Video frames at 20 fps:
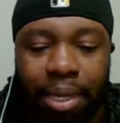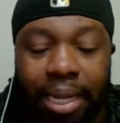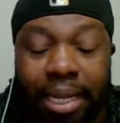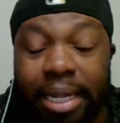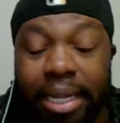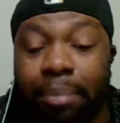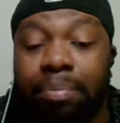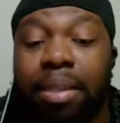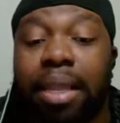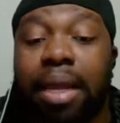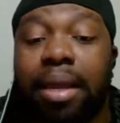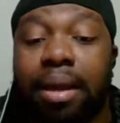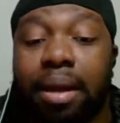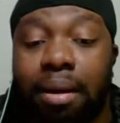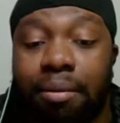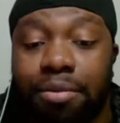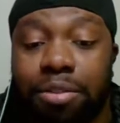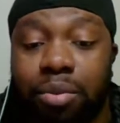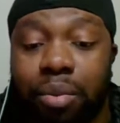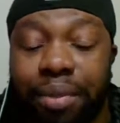In the
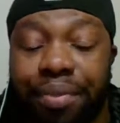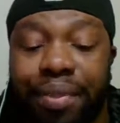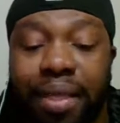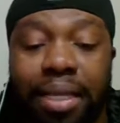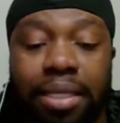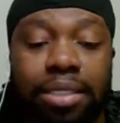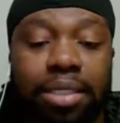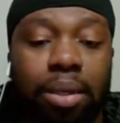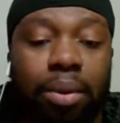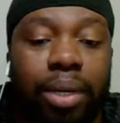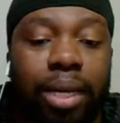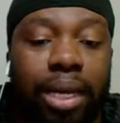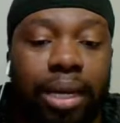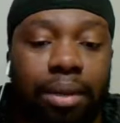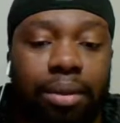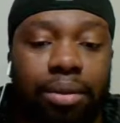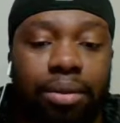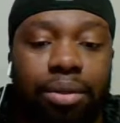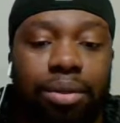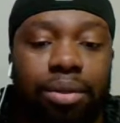playoffs, when things slow
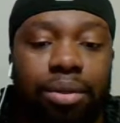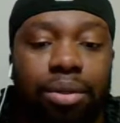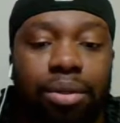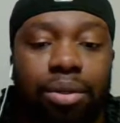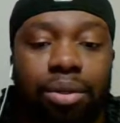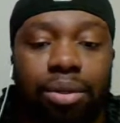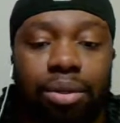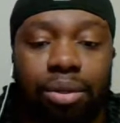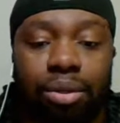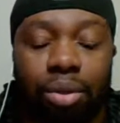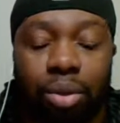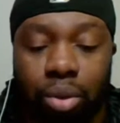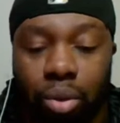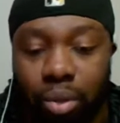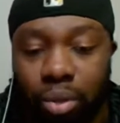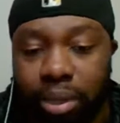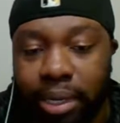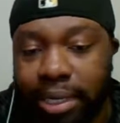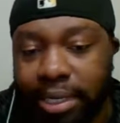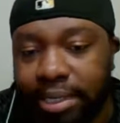down,
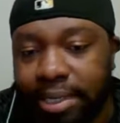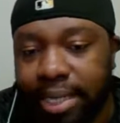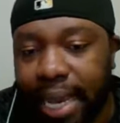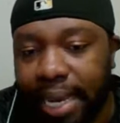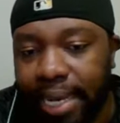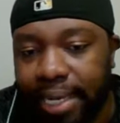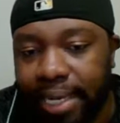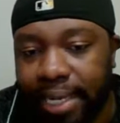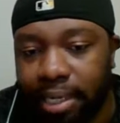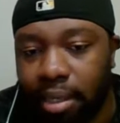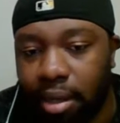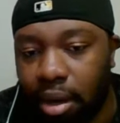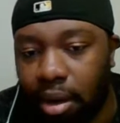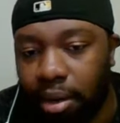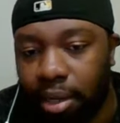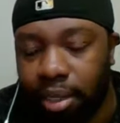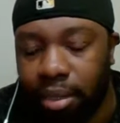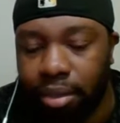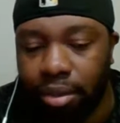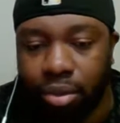who is KD
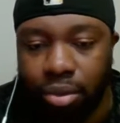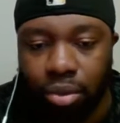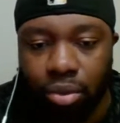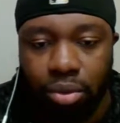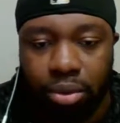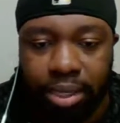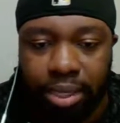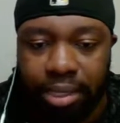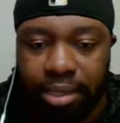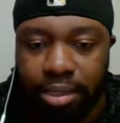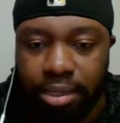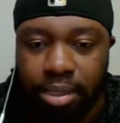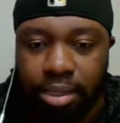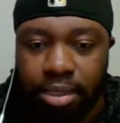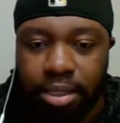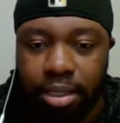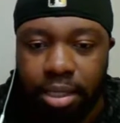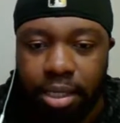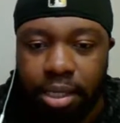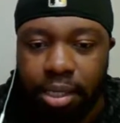guarding? Who is
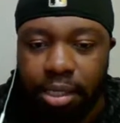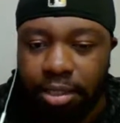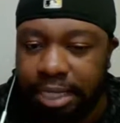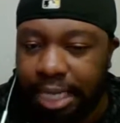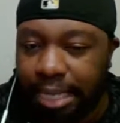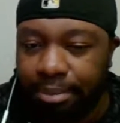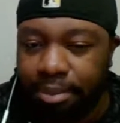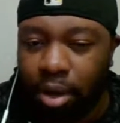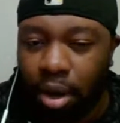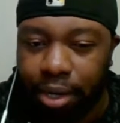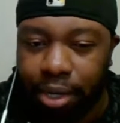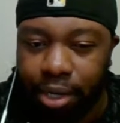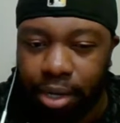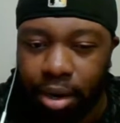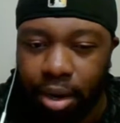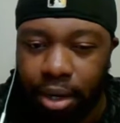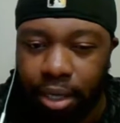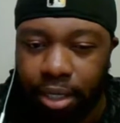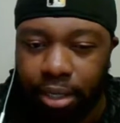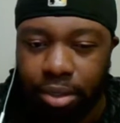James Harden
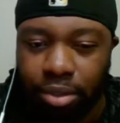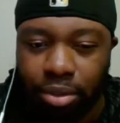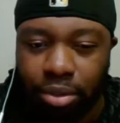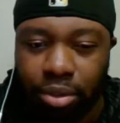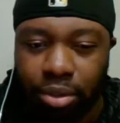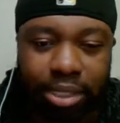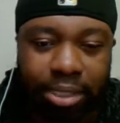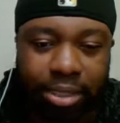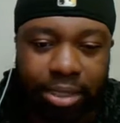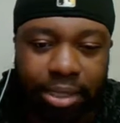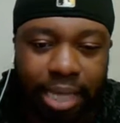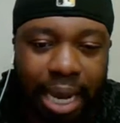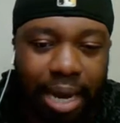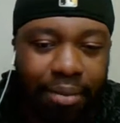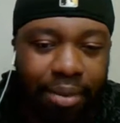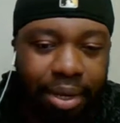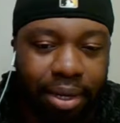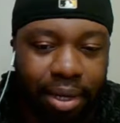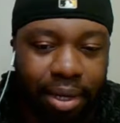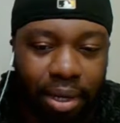guarding? Who is
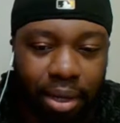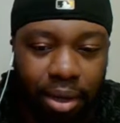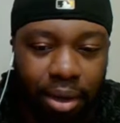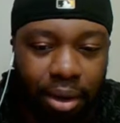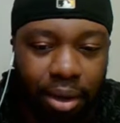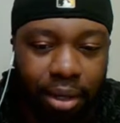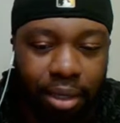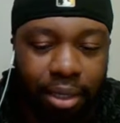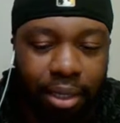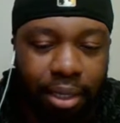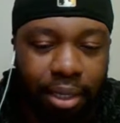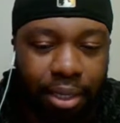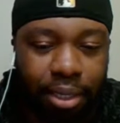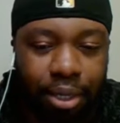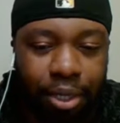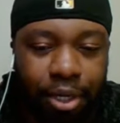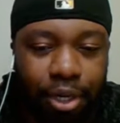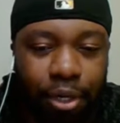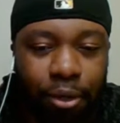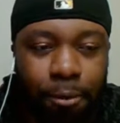Kyrie gonna guard?
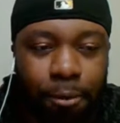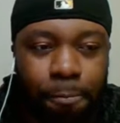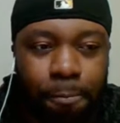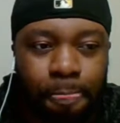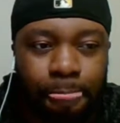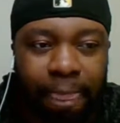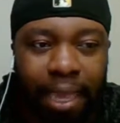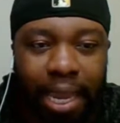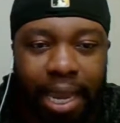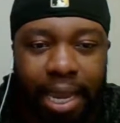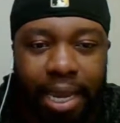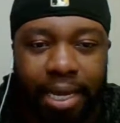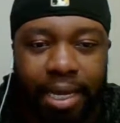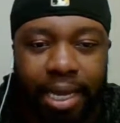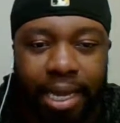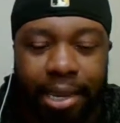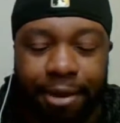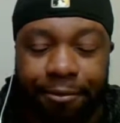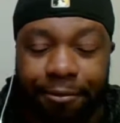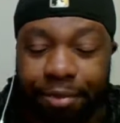And
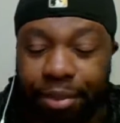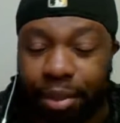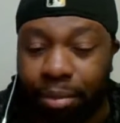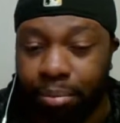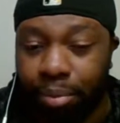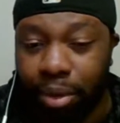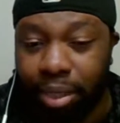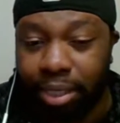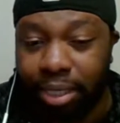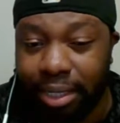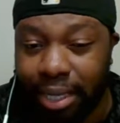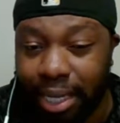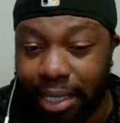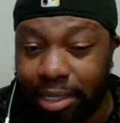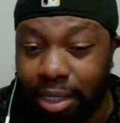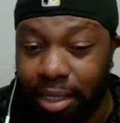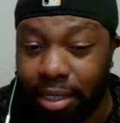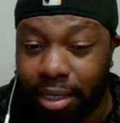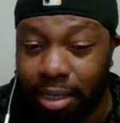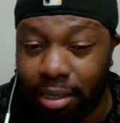if the Brooklyn Nets
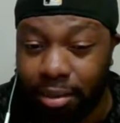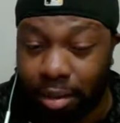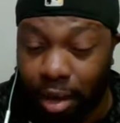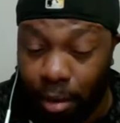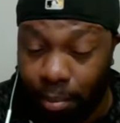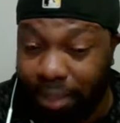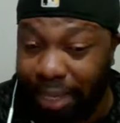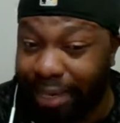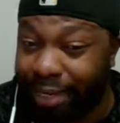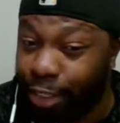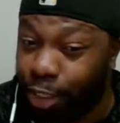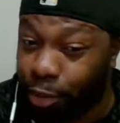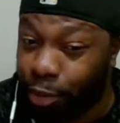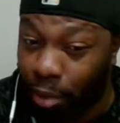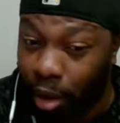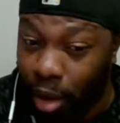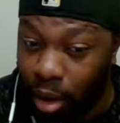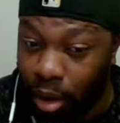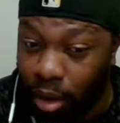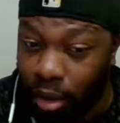are playing
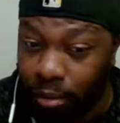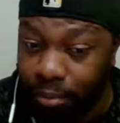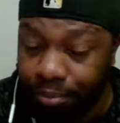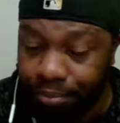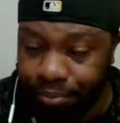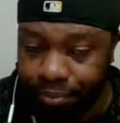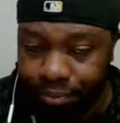small